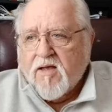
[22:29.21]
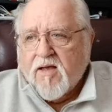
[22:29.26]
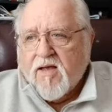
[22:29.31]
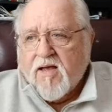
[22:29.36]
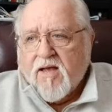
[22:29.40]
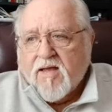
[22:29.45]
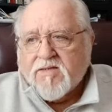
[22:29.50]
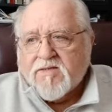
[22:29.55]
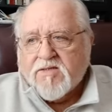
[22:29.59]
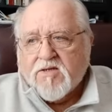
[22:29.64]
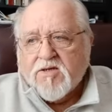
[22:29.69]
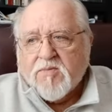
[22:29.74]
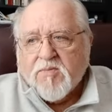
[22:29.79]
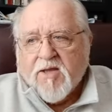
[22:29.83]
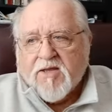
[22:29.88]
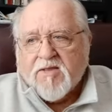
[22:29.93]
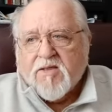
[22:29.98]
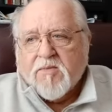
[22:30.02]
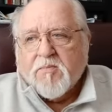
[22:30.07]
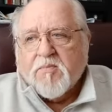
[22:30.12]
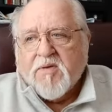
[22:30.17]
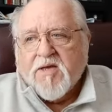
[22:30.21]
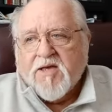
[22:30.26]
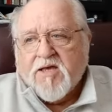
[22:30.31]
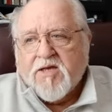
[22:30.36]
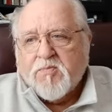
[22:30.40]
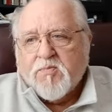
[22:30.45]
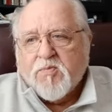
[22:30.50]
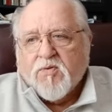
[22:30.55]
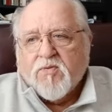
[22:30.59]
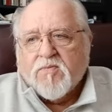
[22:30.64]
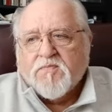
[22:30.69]
I talk about the
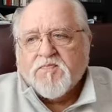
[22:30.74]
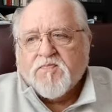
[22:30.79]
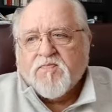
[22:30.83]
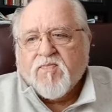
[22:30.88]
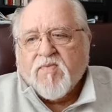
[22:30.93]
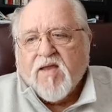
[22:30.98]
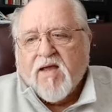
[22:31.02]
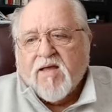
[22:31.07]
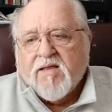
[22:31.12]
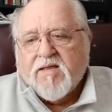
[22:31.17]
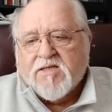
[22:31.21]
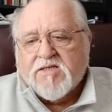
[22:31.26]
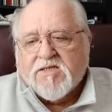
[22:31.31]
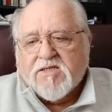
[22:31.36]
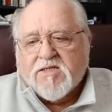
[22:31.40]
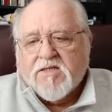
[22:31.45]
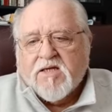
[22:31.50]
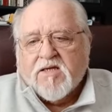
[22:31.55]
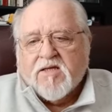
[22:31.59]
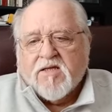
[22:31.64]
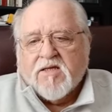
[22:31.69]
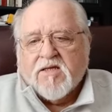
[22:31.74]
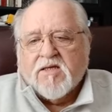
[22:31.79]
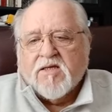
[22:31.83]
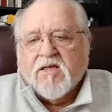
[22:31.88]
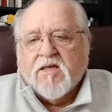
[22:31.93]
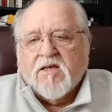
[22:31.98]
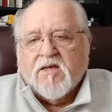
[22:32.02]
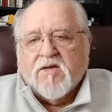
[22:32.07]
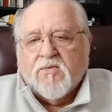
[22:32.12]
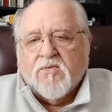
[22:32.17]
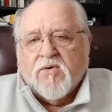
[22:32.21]
people. And this is another thing
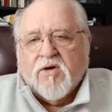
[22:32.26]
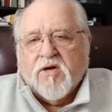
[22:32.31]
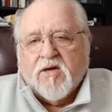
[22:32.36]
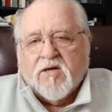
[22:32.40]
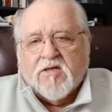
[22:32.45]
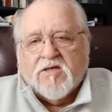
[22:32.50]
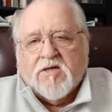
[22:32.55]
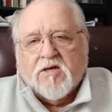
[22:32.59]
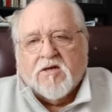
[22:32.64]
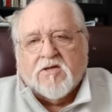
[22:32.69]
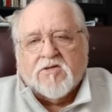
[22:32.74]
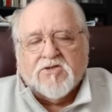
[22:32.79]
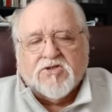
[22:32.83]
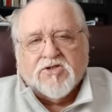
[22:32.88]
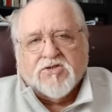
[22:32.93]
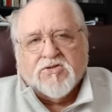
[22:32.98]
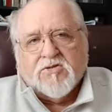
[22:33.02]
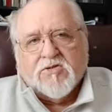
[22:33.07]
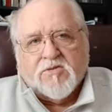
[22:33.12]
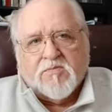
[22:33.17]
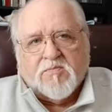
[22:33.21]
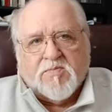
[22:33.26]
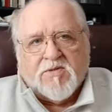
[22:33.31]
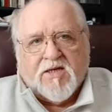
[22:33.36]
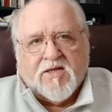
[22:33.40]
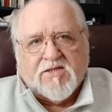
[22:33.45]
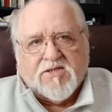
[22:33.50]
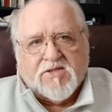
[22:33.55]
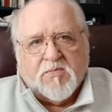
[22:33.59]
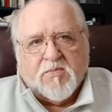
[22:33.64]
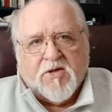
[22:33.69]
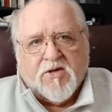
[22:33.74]
where culture
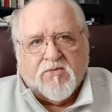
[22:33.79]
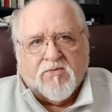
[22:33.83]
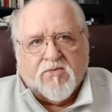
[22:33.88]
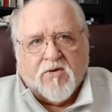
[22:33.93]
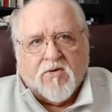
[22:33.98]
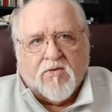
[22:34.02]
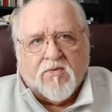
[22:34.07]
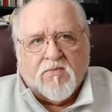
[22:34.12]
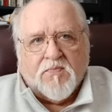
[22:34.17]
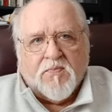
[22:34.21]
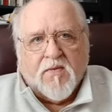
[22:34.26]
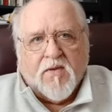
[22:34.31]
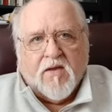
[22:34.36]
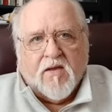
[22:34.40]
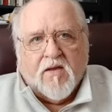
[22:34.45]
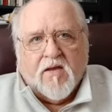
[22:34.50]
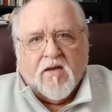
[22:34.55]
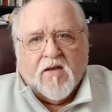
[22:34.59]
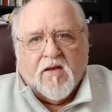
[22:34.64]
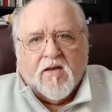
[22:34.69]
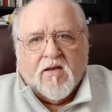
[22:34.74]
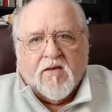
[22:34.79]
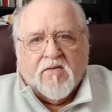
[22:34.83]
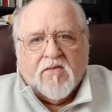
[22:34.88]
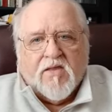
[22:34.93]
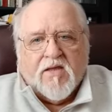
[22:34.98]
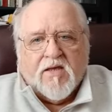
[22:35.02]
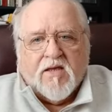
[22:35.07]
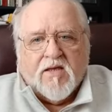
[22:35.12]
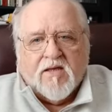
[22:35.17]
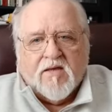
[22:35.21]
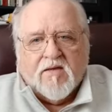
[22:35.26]
plays a big role.
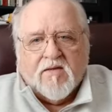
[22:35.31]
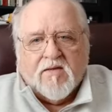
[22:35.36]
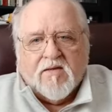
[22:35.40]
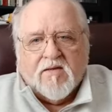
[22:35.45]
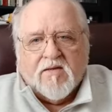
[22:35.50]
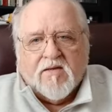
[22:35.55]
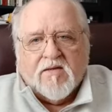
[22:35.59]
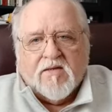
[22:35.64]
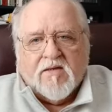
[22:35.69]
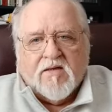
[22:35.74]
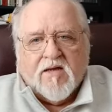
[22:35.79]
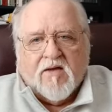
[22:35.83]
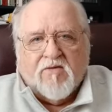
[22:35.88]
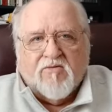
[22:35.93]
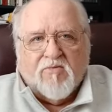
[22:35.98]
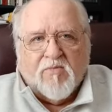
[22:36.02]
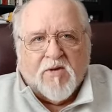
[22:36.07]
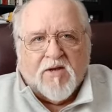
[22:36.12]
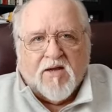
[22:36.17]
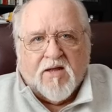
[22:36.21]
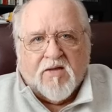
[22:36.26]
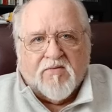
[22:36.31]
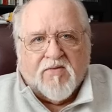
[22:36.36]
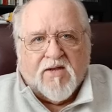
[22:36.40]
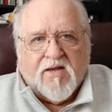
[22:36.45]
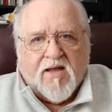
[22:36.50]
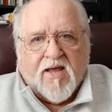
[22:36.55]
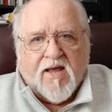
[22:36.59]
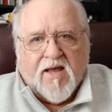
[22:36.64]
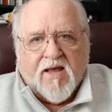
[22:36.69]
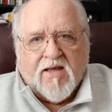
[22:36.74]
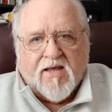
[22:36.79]
The government of the
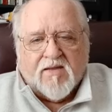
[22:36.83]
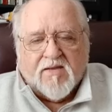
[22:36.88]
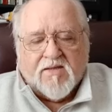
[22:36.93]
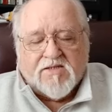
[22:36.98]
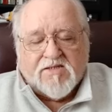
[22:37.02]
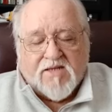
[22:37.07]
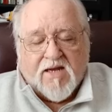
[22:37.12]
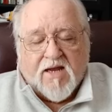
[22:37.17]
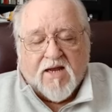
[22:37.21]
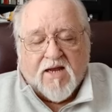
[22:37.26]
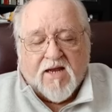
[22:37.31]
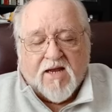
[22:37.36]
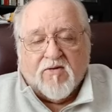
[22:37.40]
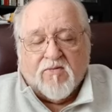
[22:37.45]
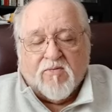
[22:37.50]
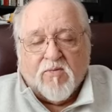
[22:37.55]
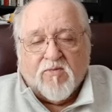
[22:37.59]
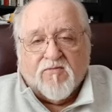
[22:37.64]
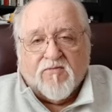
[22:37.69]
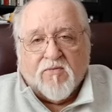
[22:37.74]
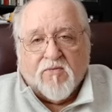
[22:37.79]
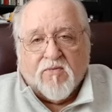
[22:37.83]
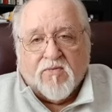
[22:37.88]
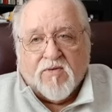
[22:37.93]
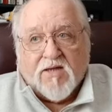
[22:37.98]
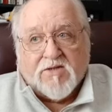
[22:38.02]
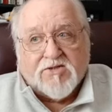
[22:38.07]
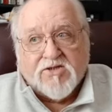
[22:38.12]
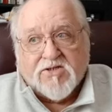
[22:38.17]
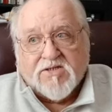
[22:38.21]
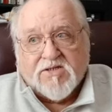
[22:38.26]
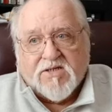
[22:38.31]
day, the standard government I
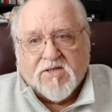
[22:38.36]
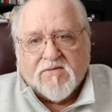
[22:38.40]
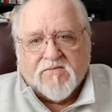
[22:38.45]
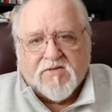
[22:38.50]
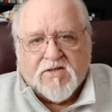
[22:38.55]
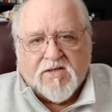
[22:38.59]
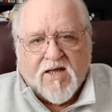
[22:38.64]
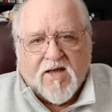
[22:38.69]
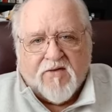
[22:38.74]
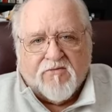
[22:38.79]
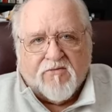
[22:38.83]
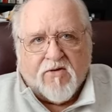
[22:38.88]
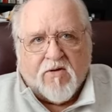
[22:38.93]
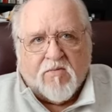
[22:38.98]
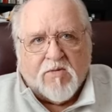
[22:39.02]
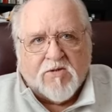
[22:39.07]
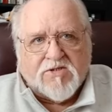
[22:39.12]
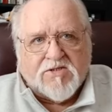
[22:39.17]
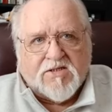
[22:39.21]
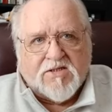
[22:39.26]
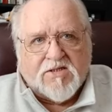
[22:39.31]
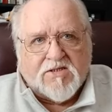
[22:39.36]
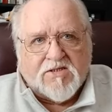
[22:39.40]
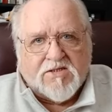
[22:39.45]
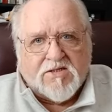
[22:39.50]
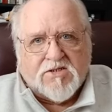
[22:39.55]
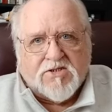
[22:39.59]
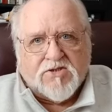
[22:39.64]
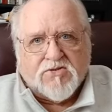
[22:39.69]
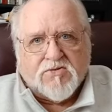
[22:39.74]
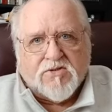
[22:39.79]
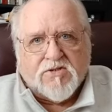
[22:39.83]
shouldn't say of the day, for almost 10
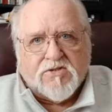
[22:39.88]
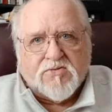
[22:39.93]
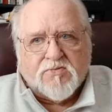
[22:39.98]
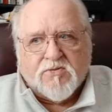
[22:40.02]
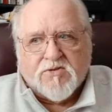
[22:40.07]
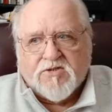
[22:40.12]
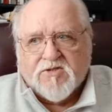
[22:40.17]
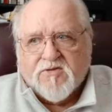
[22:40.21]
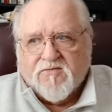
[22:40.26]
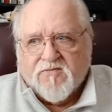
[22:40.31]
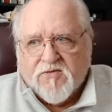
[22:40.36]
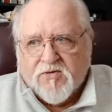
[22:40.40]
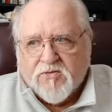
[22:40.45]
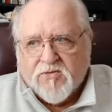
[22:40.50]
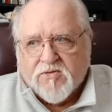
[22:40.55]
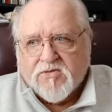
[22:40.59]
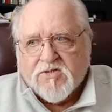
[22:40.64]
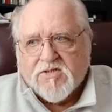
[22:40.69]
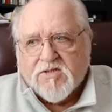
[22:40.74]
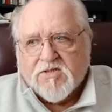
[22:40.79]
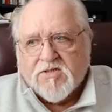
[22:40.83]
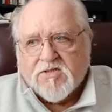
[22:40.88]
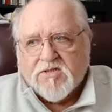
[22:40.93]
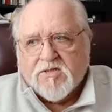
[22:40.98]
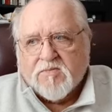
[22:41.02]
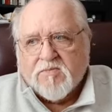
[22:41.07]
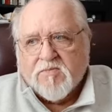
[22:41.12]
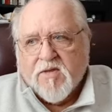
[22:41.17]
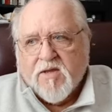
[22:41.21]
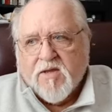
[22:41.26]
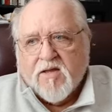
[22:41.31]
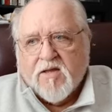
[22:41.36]
centuries, was the feudal system.
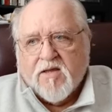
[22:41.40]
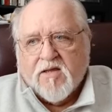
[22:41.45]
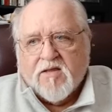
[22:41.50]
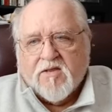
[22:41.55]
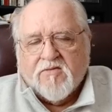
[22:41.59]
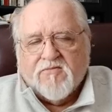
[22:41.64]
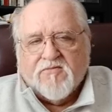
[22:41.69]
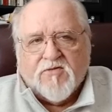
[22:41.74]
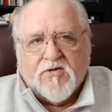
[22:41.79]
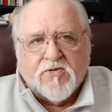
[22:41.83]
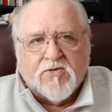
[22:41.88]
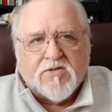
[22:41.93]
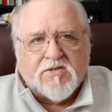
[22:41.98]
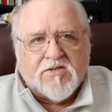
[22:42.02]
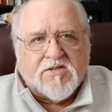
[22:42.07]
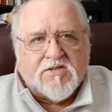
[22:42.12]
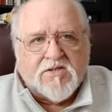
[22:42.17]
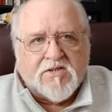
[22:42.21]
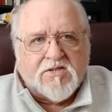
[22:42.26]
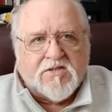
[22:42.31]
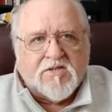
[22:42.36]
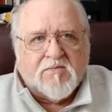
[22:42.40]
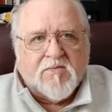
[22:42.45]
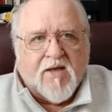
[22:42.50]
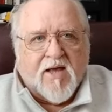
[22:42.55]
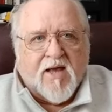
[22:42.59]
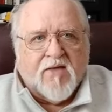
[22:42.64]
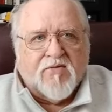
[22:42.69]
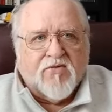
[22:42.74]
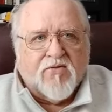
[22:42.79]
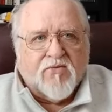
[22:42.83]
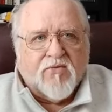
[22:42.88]
The feudal system
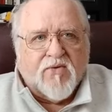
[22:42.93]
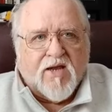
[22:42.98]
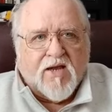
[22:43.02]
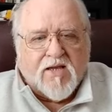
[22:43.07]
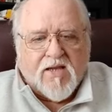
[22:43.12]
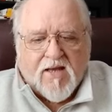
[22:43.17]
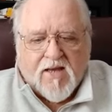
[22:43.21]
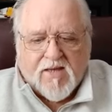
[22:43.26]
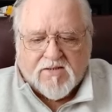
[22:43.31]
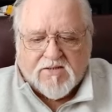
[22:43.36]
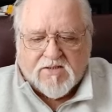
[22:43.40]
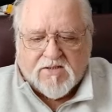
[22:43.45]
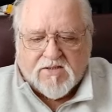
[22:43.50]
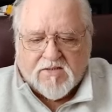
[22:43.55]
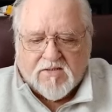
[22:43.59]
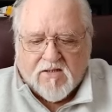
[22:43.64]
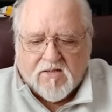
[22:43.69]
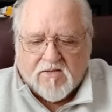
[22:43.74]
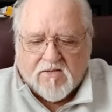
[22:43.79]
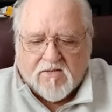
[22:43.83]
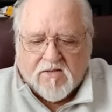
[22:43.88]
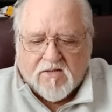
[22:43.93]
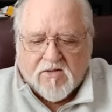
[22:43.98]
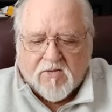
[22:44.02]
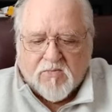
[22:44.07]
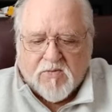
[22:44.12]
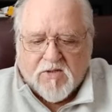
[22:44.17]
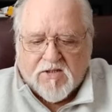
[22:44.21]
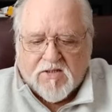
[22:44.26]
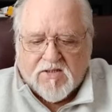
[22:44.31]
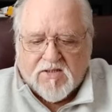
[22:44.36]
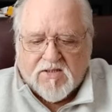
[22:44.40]
had 3 classes: the
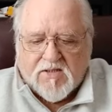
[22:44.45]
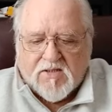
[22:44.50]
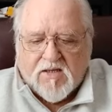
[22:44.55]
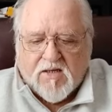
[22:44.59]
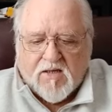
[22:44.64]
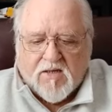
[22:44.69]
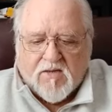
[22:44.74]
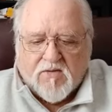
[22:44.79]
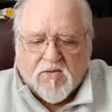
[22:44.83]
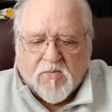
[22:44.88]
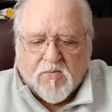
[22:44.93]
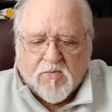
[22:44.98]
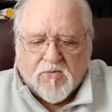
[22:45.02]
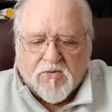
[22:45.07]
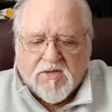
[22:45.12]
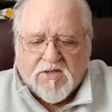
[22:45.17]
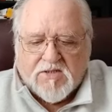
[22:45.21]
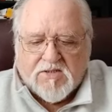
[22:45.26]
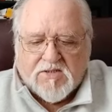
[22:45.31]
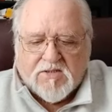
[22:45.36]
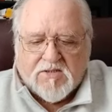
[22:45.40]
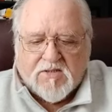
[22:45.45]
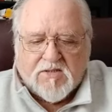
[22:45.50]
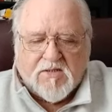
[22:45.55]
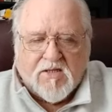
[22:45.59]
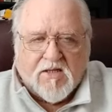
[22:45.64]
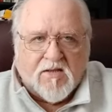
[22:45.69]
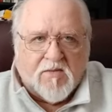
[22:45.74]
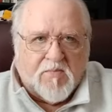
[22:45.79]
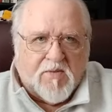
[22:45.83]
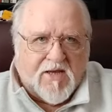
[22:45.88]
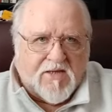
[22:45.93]
nobility, the priest,
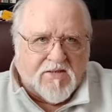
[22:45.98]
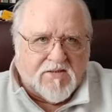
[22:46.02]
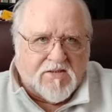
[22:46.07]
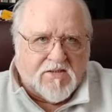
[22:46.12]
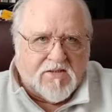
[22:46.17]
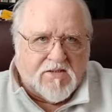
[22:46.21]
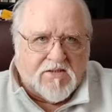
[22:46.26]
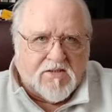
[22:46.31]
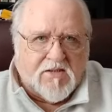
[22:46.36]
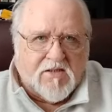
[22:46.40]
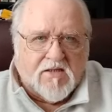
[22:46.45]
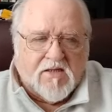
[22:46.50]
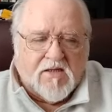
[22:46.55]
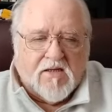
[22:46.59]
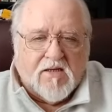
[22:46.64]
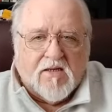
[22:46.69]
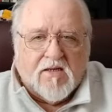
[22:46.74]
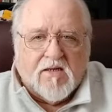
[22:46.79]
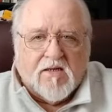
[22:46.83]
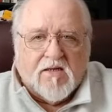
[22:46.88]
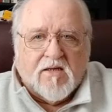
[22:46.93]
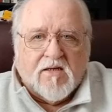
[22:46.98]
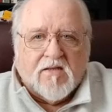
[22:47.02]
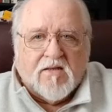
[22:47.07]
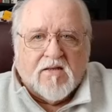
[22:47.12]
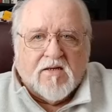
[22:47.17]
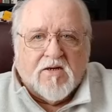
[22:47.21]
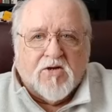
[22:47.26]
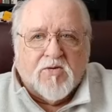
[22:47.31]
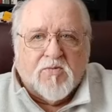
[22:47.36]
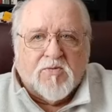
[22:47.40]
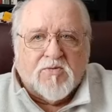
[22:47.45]
and the peasants. The
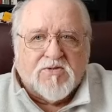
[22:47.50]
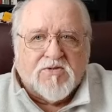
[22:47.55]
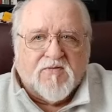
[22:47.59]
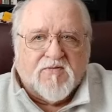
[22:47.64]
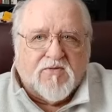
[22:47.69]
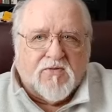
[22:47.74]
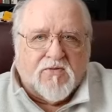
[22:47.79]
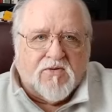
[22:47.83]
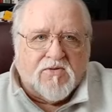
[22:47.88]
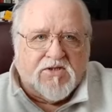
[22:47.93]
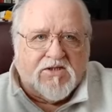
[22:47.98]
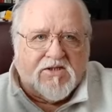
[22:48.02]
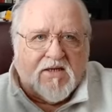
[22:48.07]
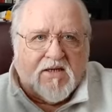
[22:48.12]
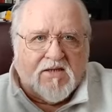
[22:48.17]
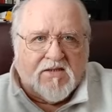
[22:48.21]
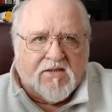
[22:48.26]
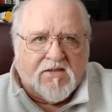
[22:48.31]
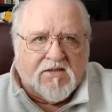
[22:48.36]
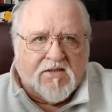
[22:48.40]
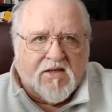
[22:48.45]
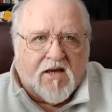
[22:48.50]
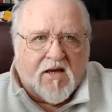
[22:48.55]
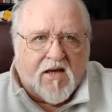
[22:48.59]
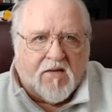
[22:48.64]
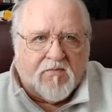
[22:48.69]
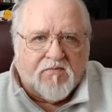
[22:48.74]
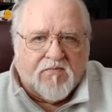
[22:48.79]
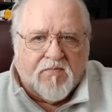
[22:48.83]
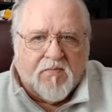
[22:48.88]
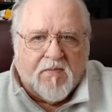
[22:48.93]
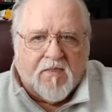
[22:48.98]
nobles, of course, sat at the
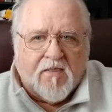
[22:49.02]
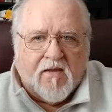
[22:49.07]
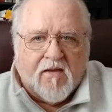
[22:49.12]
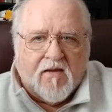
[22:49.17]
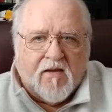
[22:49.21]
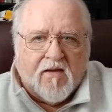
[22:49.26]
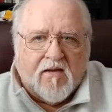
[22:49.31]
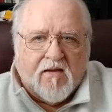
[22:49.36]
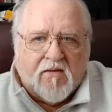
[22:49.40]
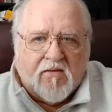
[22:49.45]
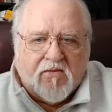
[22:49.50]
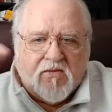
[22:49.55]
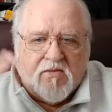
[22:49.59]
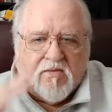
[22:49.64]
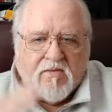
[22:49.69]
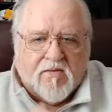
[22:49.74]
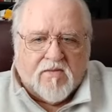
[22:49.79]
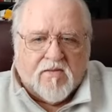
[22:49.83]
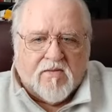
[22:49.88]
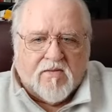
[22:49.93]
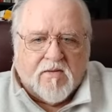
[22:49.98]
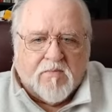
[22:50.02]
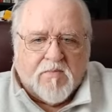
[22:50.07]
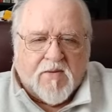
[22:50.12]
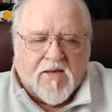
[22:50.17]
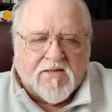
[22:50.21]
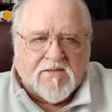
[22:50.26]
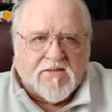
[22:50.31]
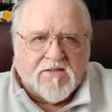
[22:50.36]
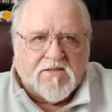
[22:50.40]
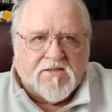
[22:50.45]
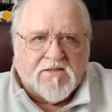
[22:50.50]
top. The
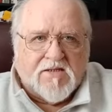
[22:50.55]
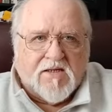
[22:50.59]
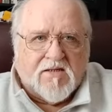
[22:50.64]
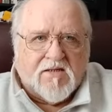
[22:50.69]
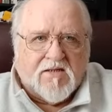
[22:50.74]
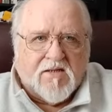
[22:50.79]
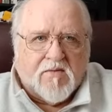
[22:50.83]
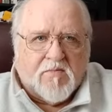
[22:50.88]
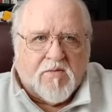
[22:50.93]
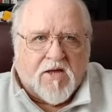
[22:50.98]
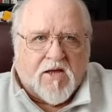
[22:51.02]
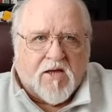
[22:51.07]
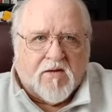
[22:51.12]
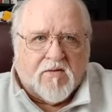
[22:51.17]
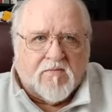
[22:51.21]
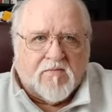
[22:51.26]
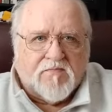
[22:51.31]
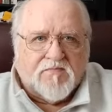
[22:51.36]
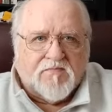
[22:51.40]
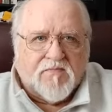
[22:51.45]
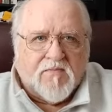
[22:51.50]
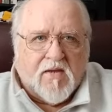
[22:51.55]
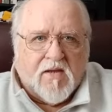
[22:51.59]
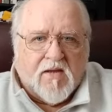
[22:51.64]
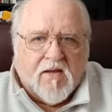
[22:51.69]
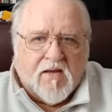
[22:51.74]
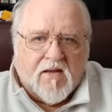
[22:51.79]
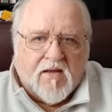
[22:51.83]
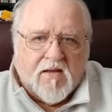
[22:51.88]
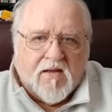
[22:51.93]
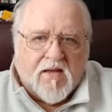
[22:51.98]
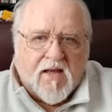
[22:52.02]
peasants sat at the bottom.
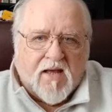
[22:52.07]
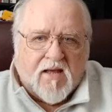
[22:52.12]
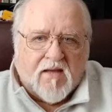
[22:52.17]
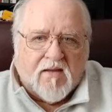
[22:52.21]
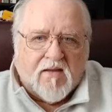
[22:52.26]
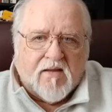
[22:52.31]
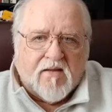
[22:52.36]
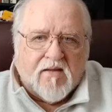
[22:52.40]
Now,